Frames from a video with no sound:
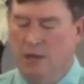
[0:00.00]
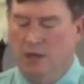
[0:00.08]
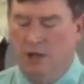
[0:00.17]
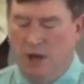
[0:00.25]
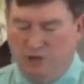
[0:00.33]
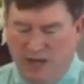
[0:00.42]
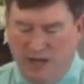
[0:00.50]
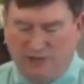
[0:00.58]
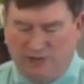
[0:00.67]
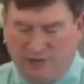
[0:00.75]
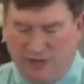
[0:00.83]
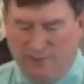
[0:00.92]
You know,
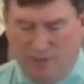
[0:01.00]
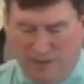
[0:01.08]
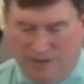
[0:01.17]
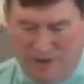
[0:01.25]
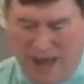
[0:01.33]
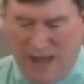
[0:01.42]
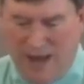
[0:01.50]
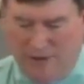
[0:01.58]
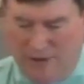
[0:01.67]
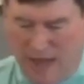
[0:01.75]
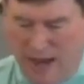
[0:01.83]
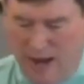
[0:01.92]
Jesus seems to be saying
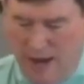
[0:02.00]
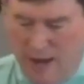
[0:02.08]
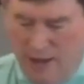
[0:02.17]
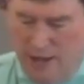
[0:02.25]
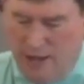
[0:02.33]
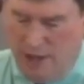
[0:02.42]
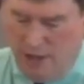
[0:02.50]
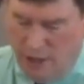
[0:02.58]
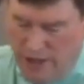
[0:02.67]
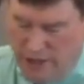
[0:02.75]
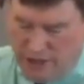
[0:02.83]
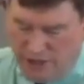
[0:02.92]
that you
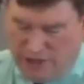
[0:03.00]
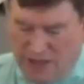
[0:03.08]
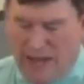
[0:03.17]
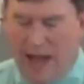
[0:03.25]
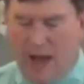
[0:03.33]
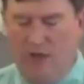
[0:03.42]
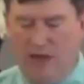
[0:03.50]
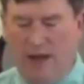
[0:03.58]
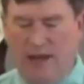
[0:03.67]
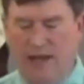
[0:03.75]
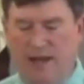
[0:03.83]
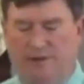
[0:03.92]
look to see how they
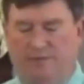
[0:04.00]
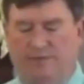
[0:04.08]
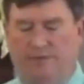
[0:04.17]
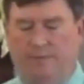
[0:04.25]
live.